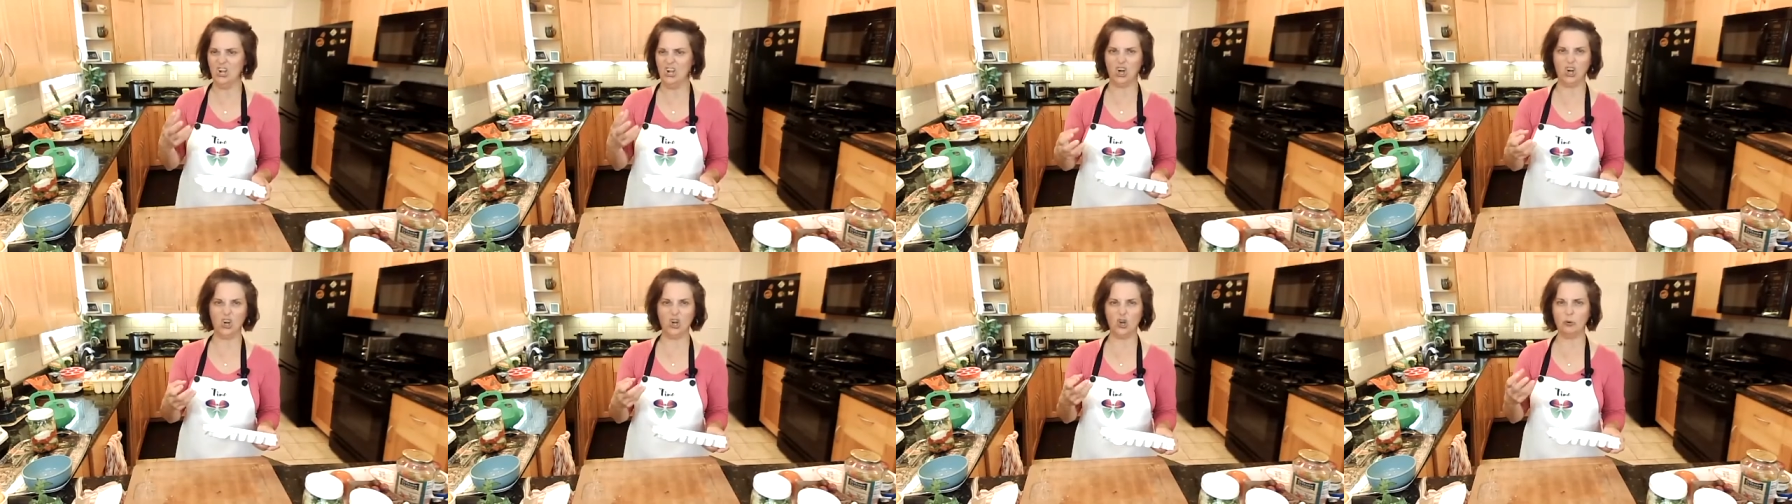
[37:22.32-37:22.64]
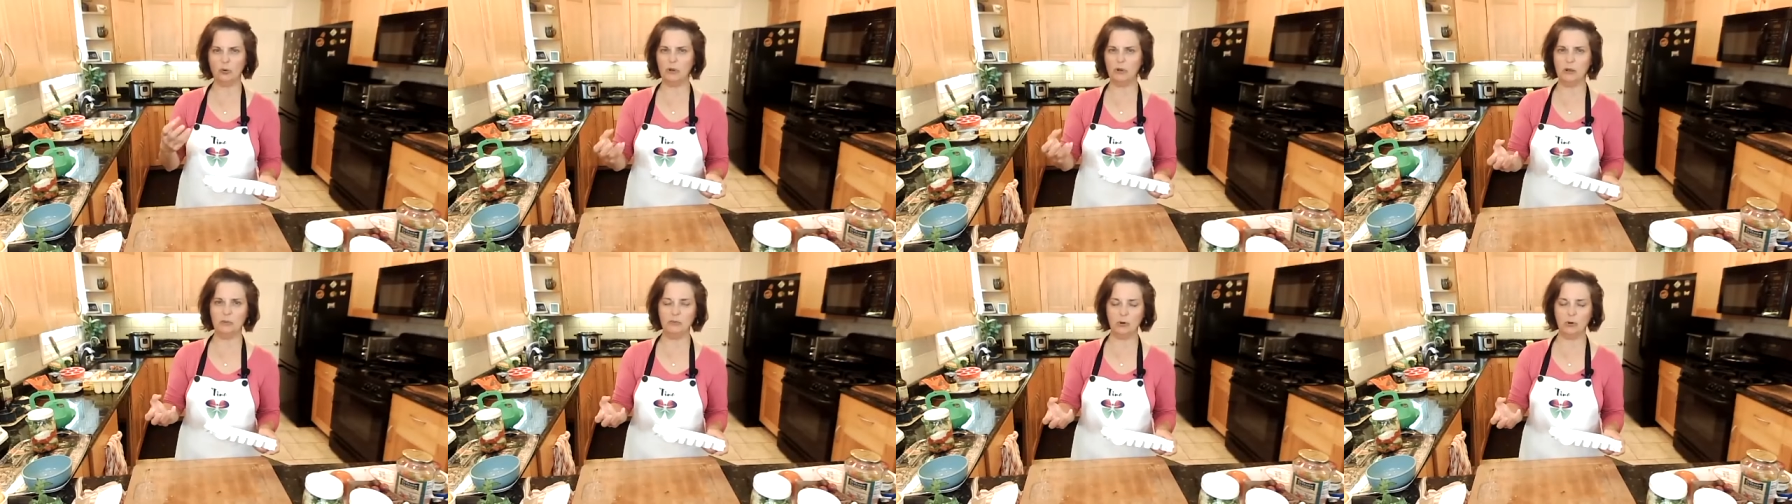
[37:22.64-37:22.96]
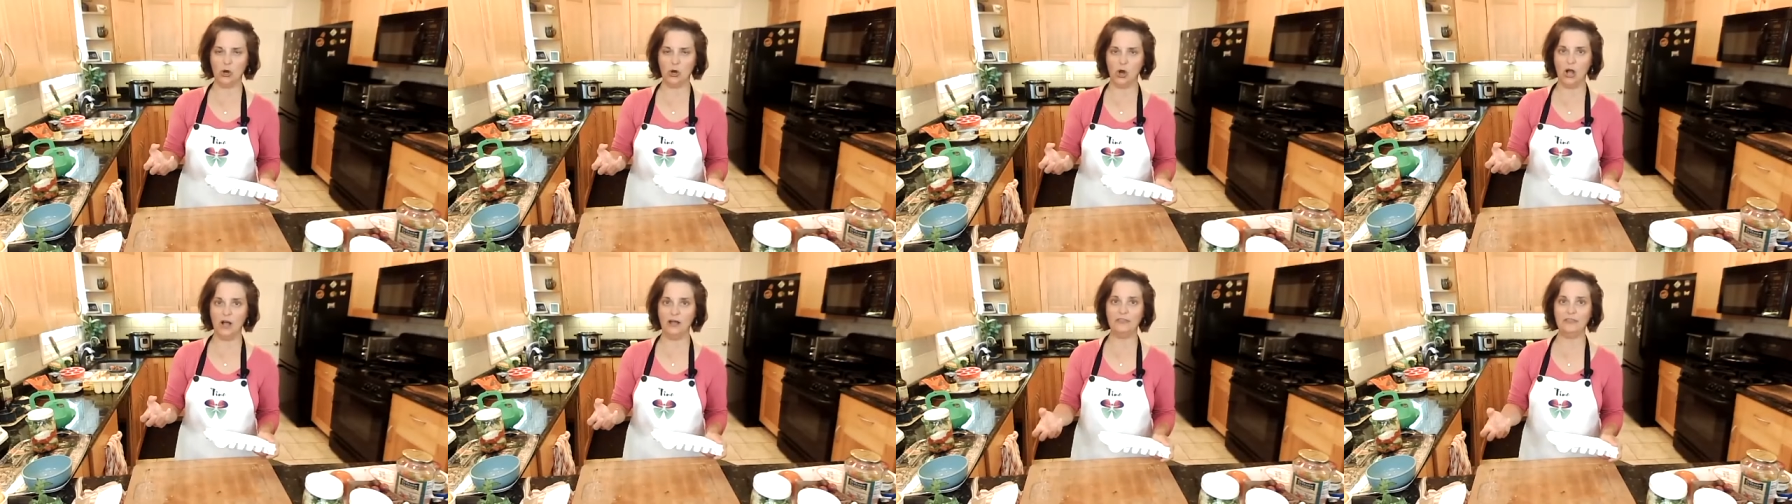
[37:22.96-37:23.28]
herb
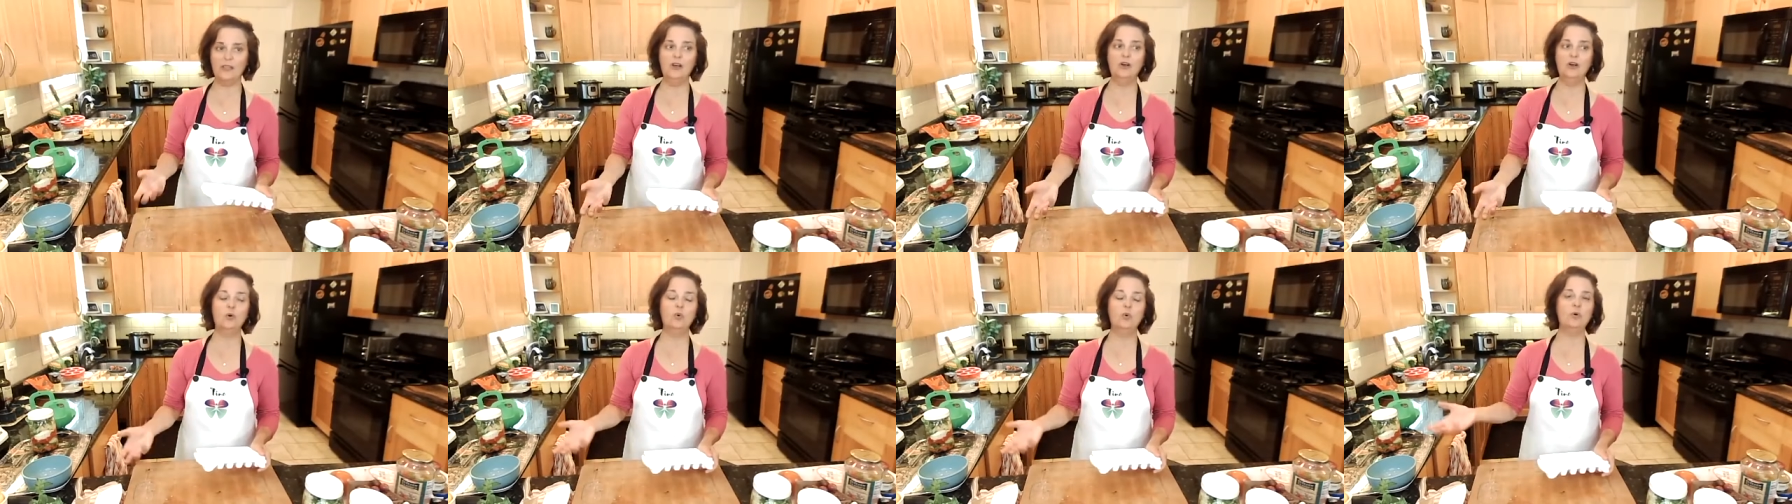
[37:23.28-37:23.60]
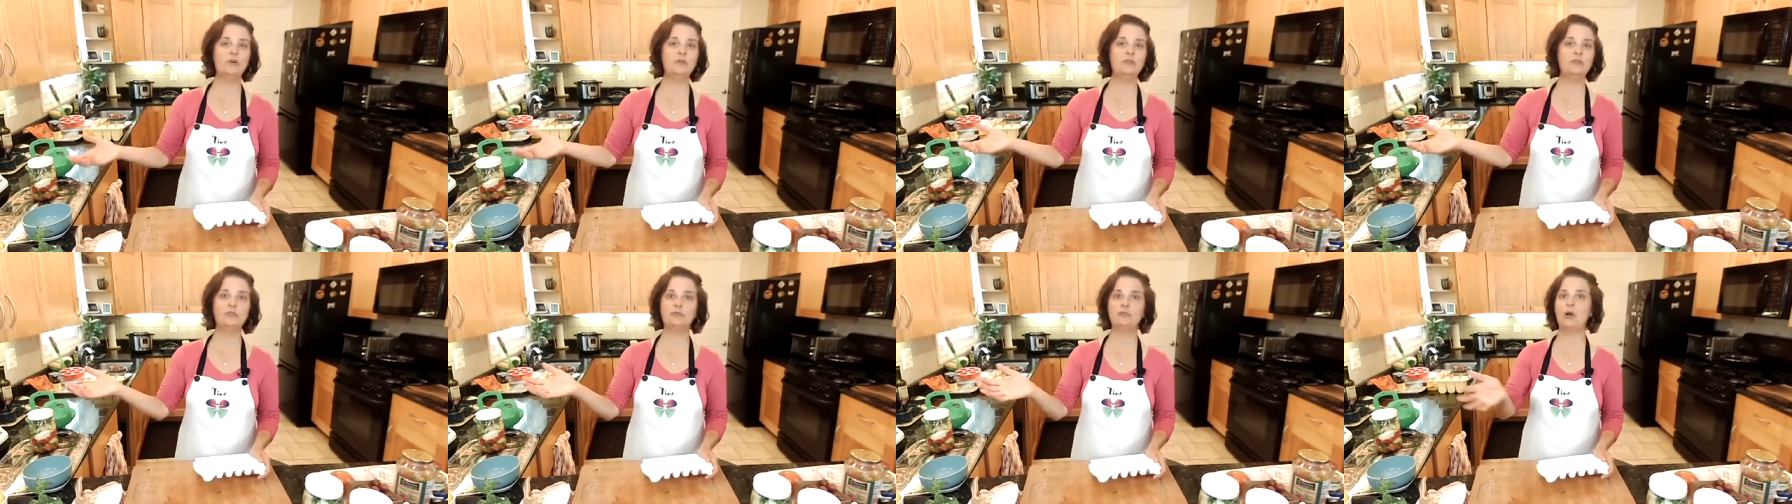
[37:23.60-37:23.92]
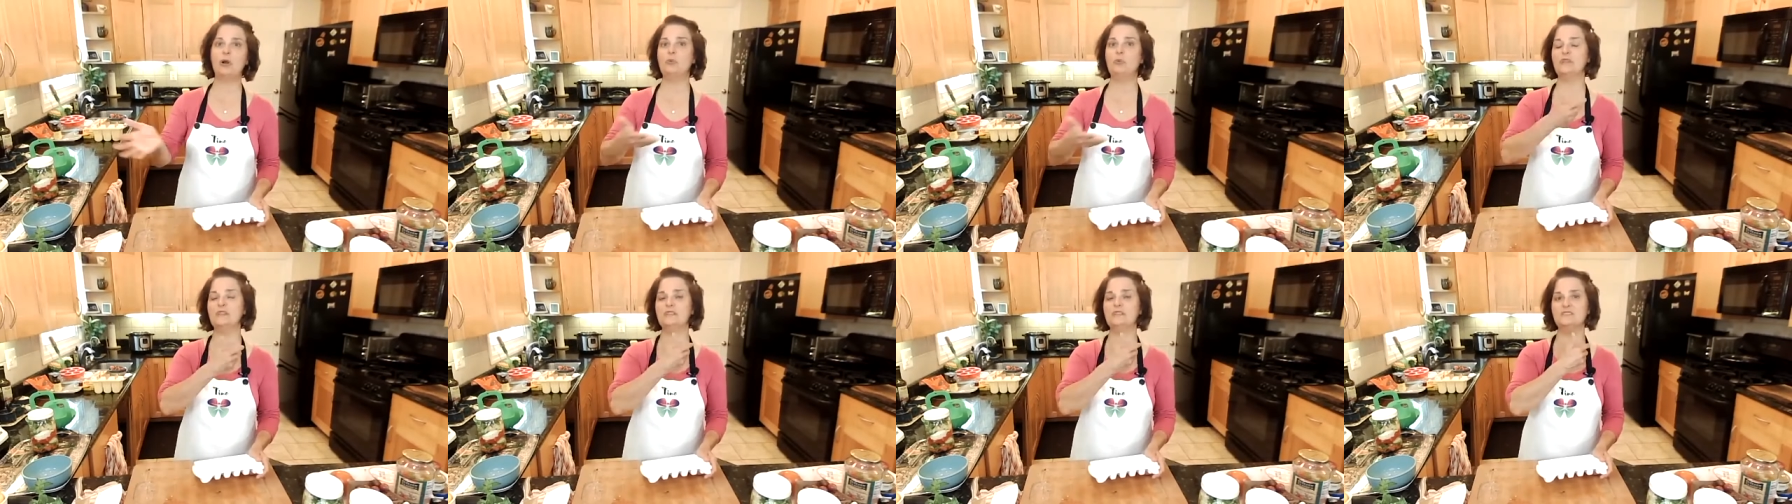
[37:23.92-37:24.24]
broth, or
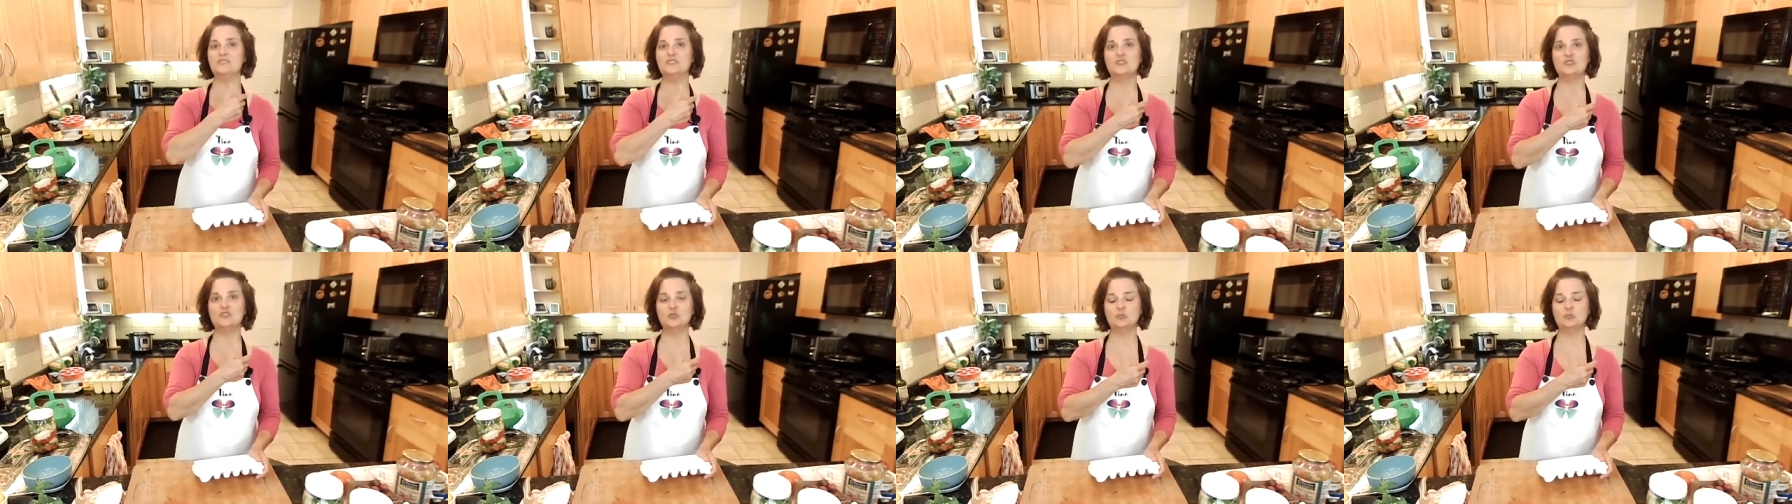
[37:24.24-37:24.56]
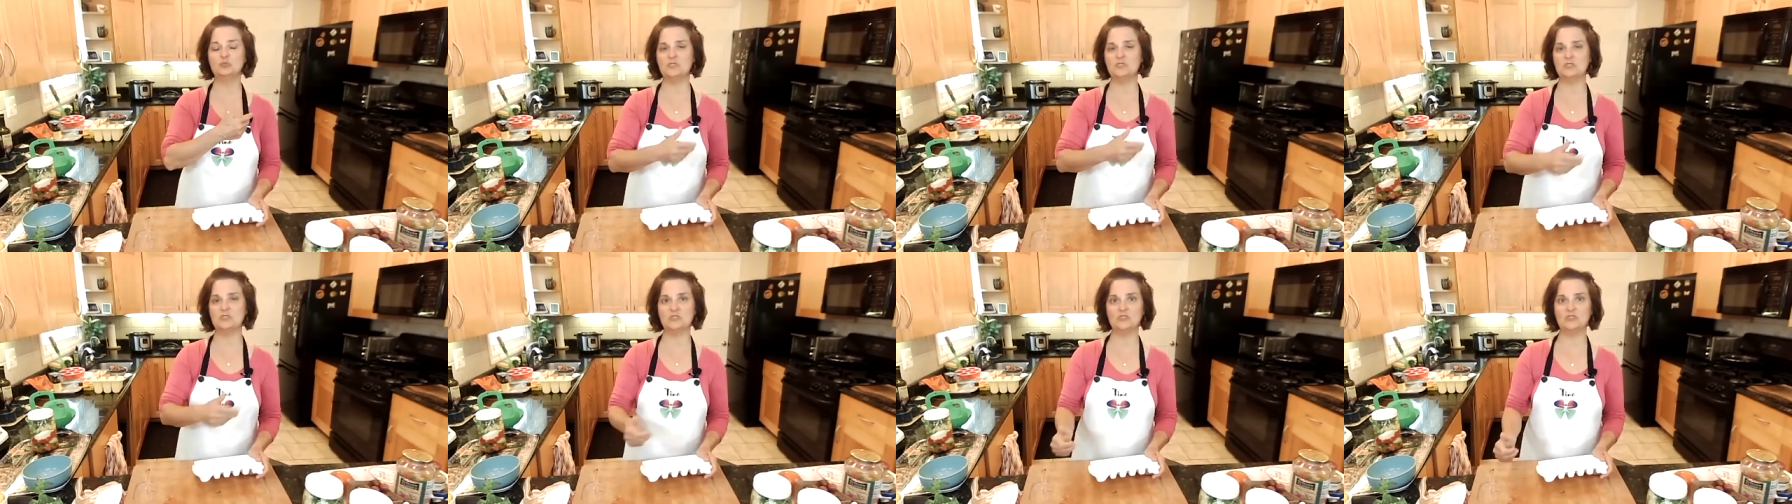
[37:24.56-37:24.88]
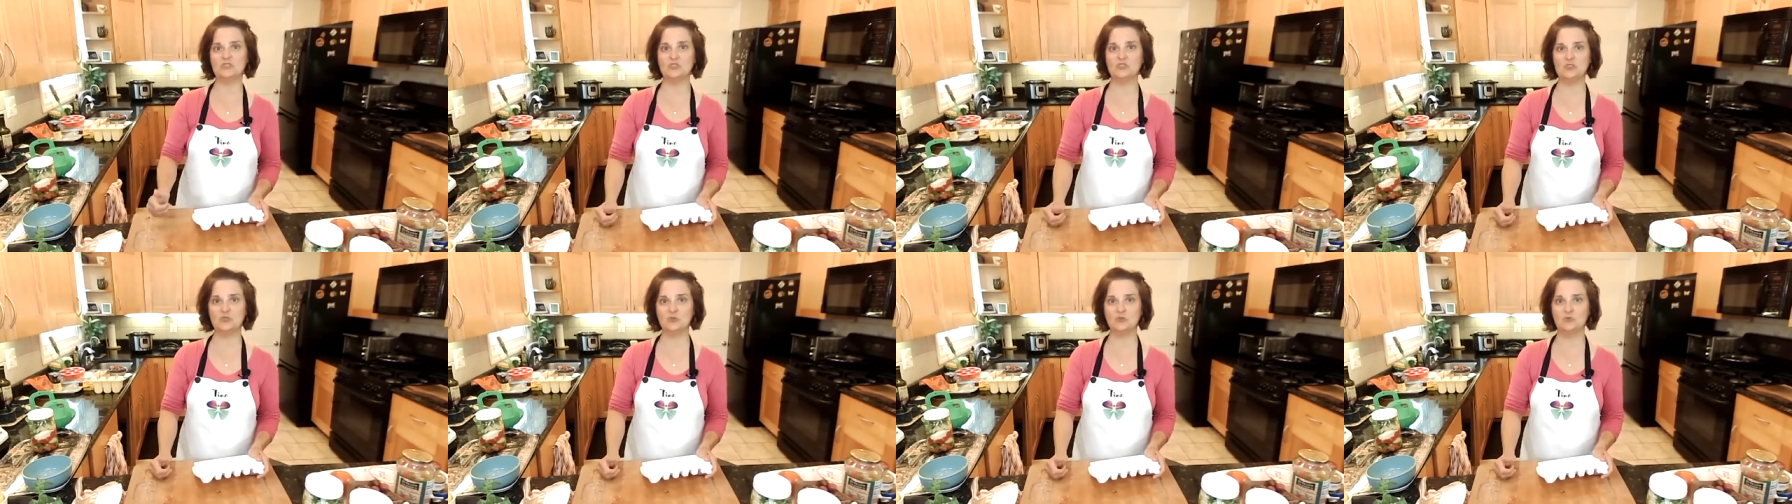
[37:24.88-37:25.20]
throw it into soups and
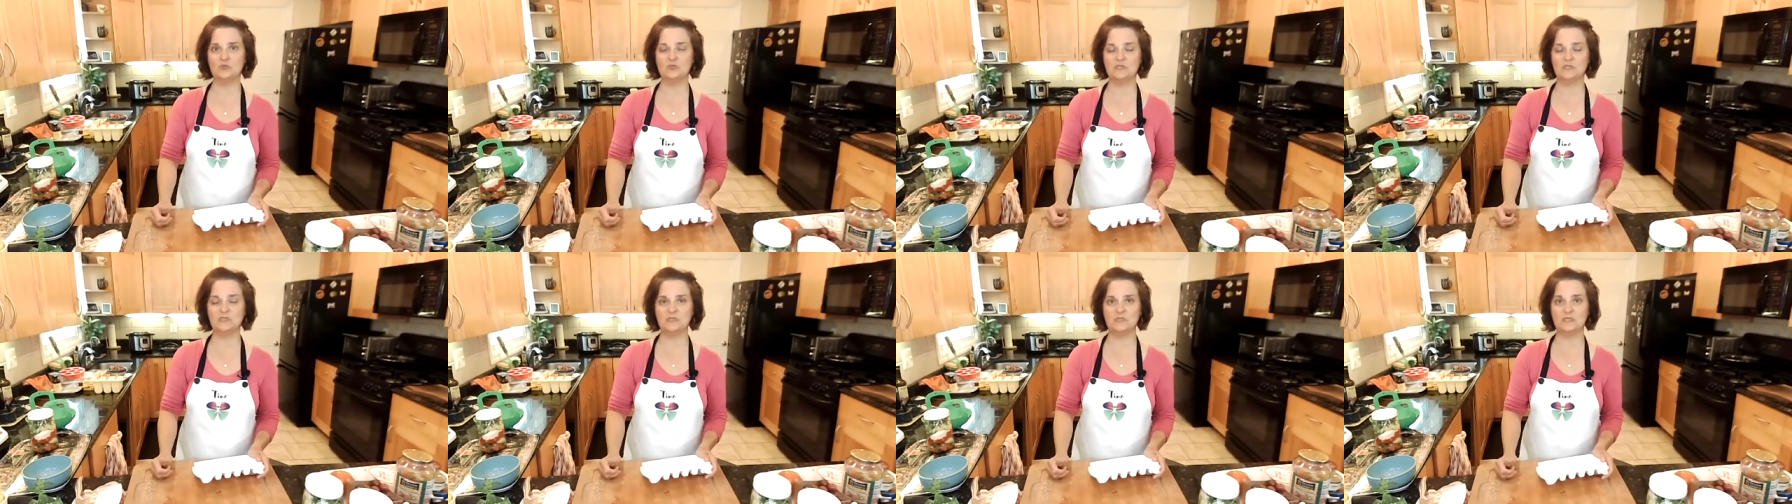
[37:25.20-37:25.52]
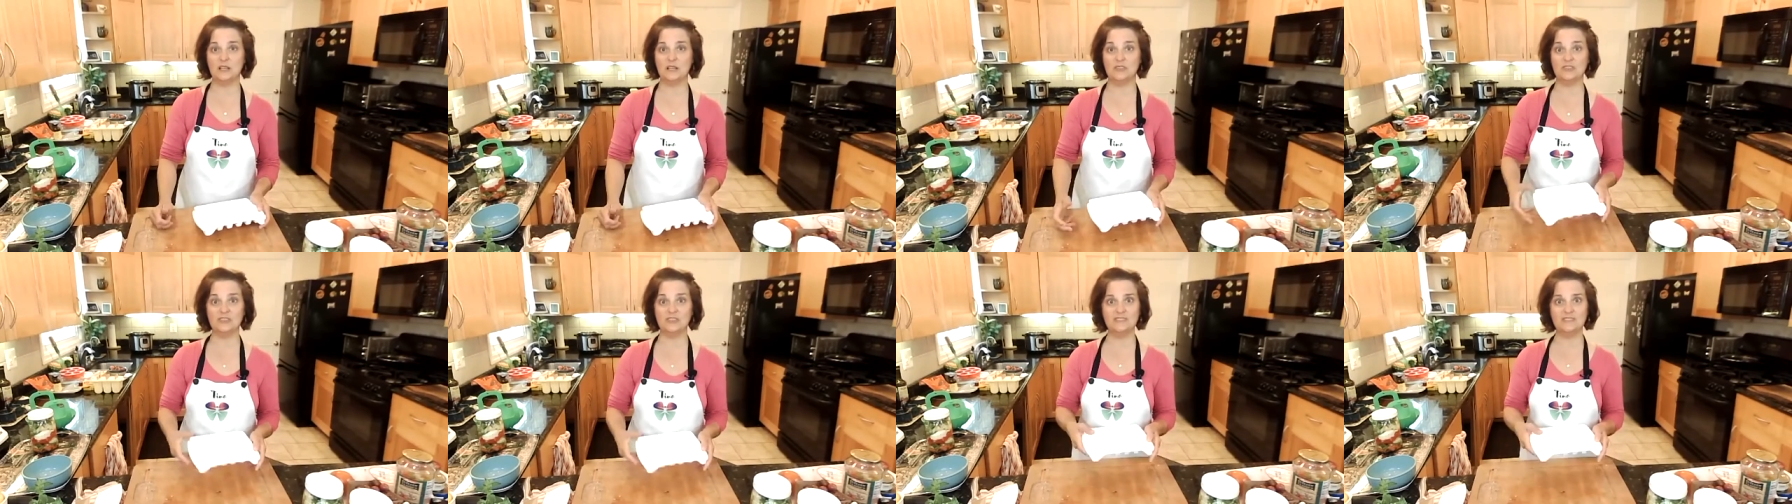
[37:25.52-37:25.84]
stews and such.